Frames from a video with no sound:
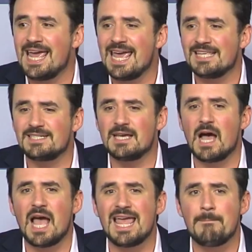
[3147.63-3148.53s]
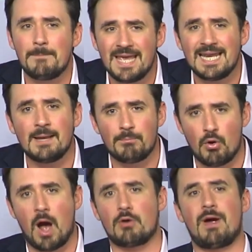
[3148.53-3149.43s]
it's impeding
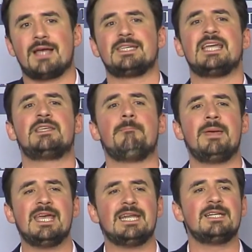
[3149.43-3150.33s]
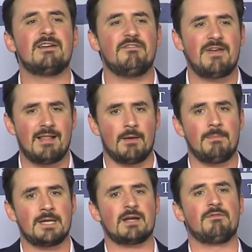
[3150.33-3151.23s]
progress, it's impeding
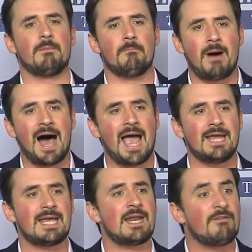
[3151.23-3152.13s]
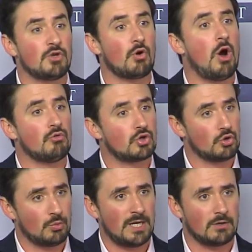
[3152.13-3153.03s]
development of the mind and of your own
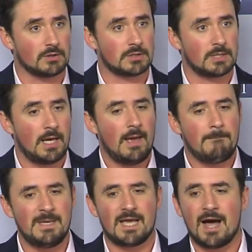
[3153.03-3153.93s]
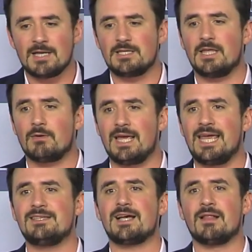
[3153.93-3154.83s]
careers because there
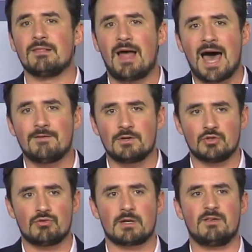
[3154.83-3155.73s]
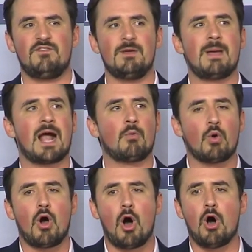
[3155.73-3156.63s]
is a lot of constructive feedback
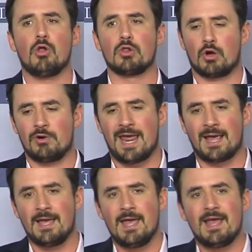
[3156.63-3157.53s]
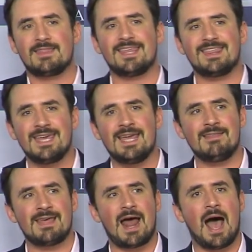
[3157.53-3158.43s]
we're all learning. The thing
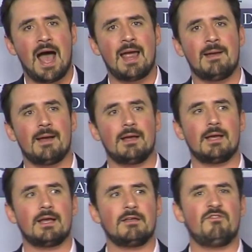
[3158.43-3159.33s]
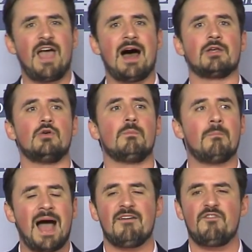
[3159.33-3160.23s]
that I value,
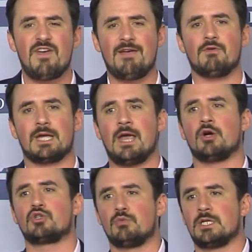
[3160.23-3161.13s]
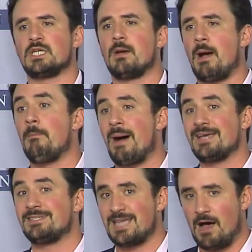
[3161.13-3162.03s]
my favorite characteristic about
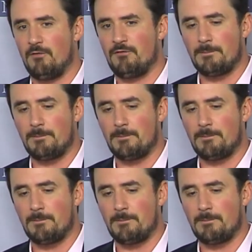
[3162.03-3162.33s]
myself